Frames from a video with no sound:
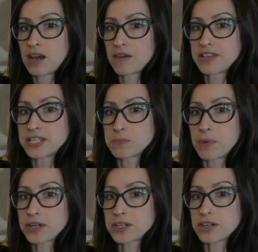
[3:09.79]
of this
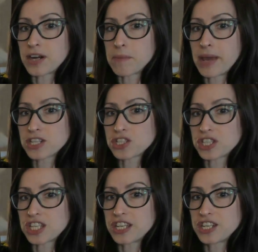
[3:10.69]
marker, I'm
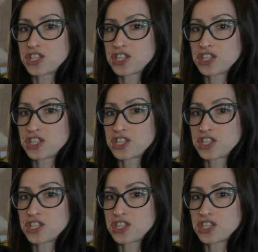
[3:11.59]
actually